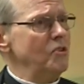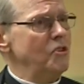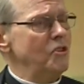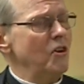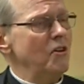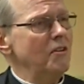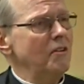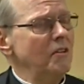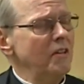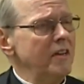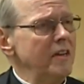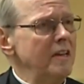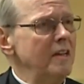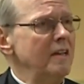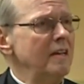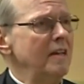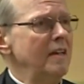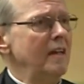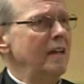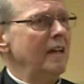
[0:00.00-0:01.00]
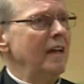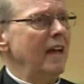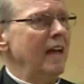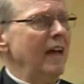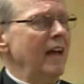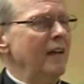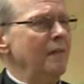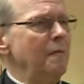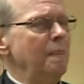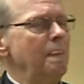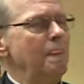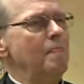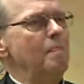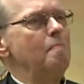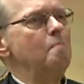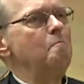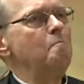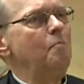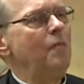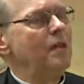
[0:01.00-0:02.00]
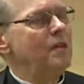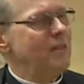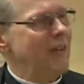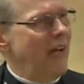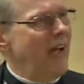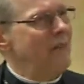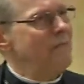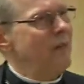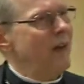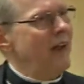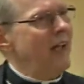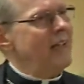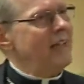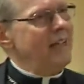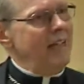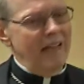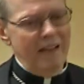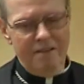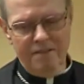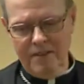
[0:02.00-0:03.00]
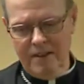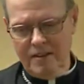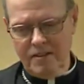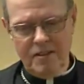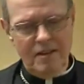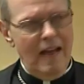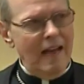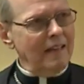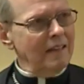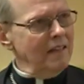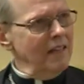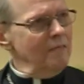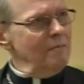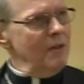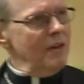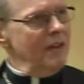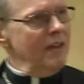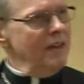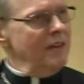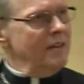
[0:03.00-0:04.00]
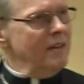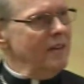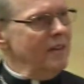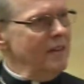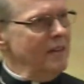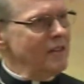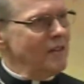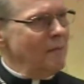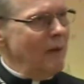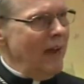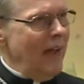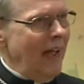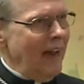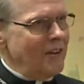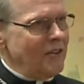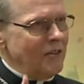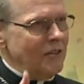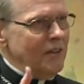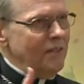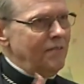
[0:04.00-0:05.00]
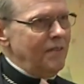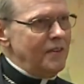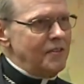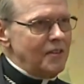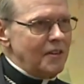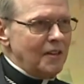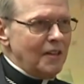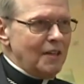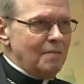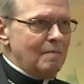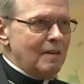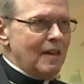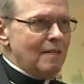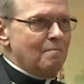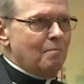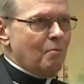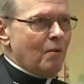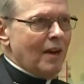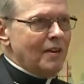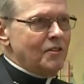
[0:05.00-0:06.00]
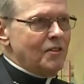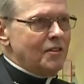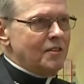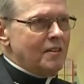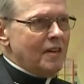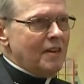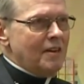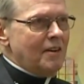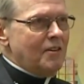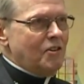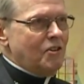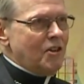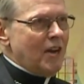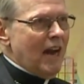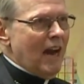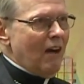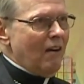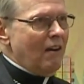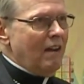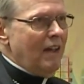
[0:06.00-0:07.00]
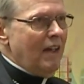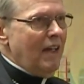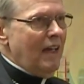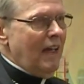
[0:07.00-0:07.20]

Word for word: Certainly, uh, the time that I give is not limited to my actually physically being present in a chair.